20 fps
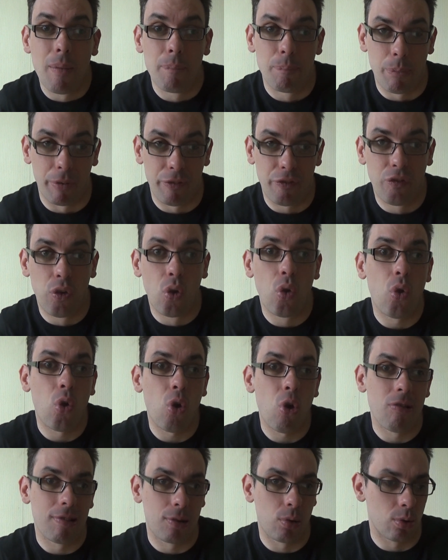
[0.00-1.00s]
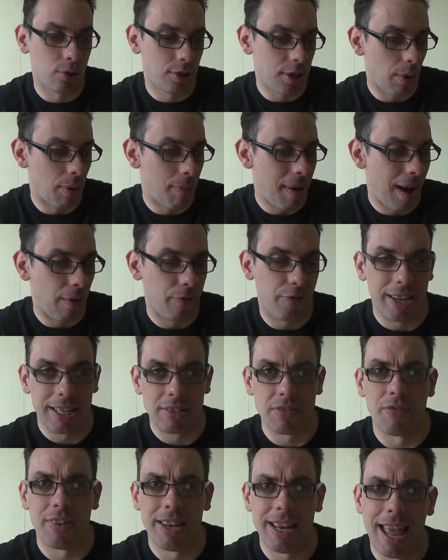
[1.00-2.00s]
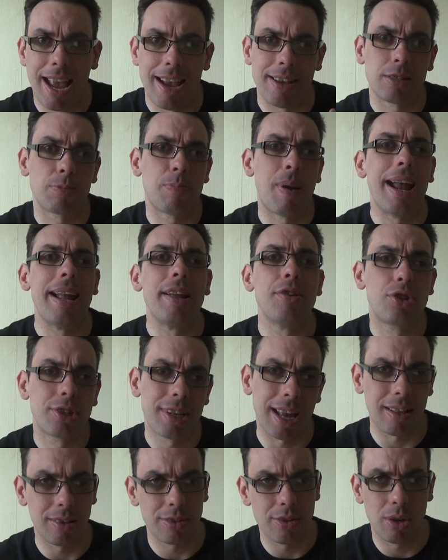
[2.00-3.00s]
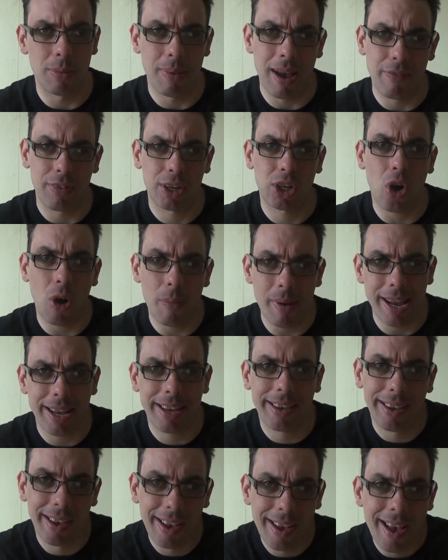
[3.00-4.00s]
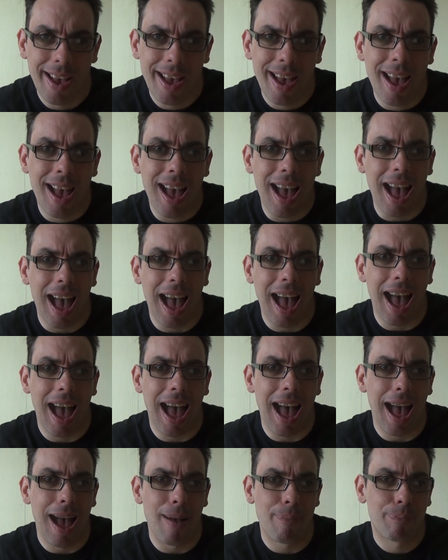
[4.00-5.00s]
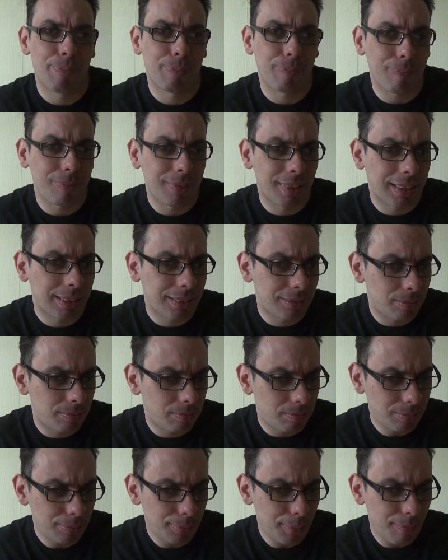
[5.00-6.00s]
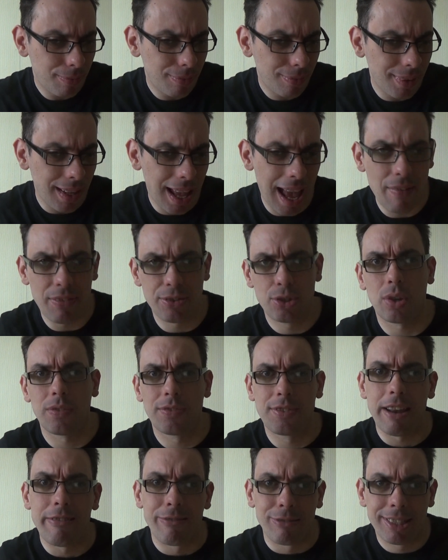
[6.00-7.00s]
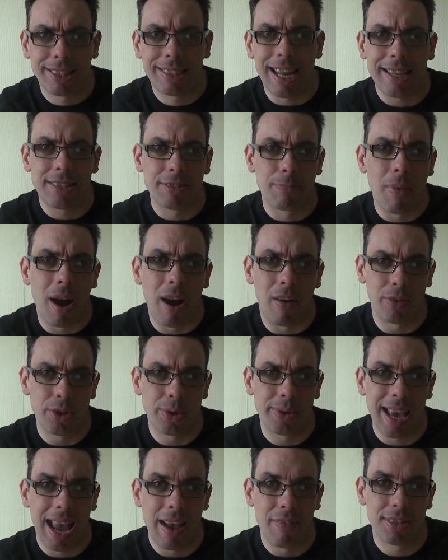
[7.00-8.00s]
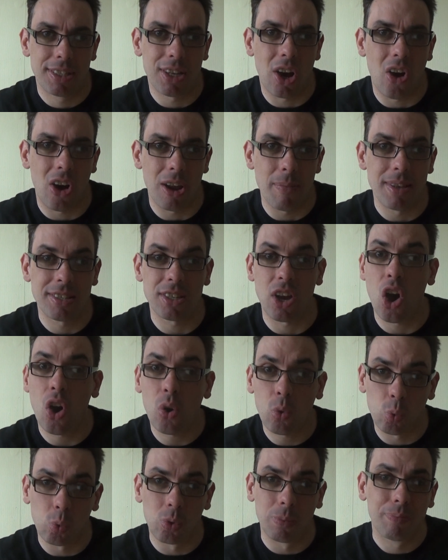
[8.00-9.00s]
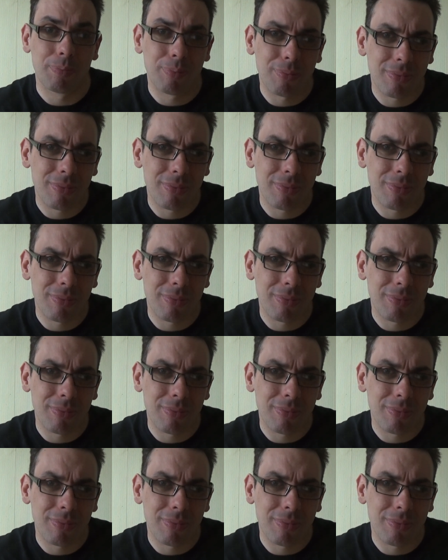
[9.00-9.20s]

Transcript: before, and also about things that the letters page tells you about the comic, and the sort of general state of Marvel UK at the time as a whole.